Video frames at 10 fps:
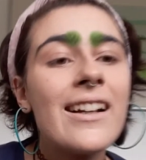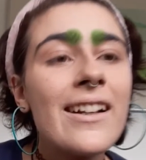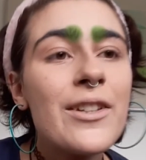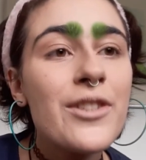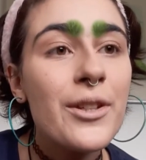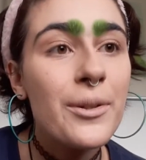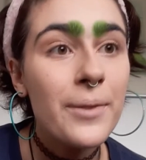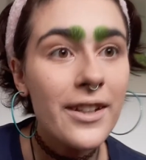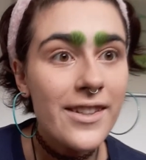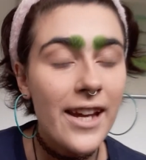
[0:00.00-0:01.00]
So you
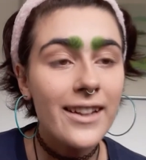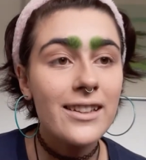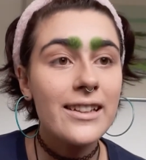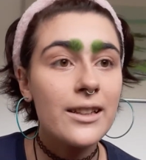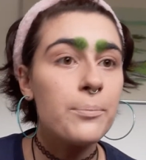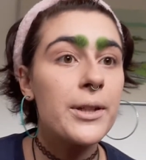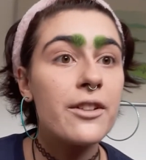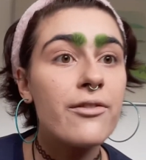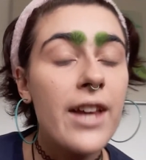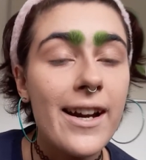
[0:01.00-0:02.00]
want to take a little bit of
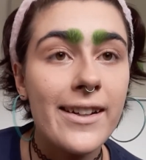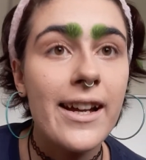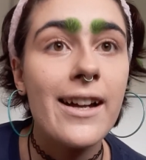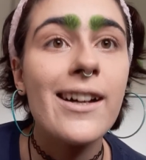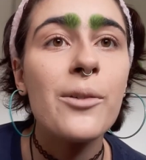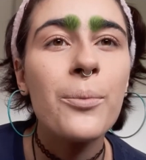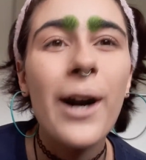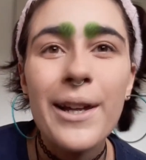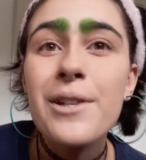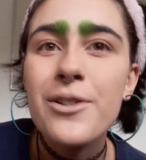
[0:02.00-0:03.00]
that
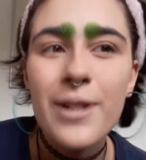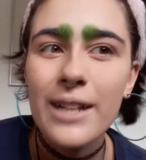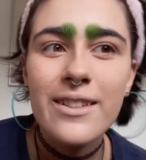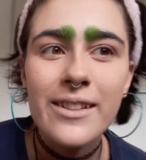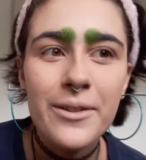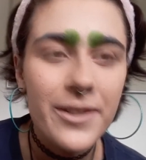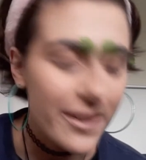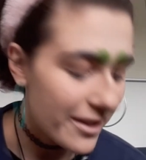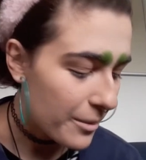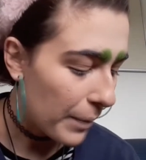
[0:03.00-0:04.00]
white
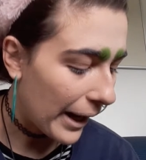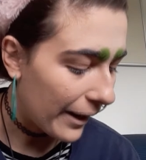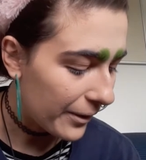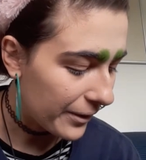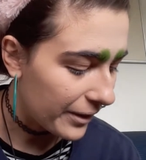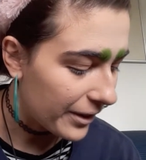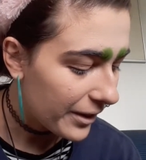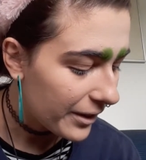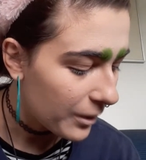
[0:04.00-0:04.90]
translucenty powder,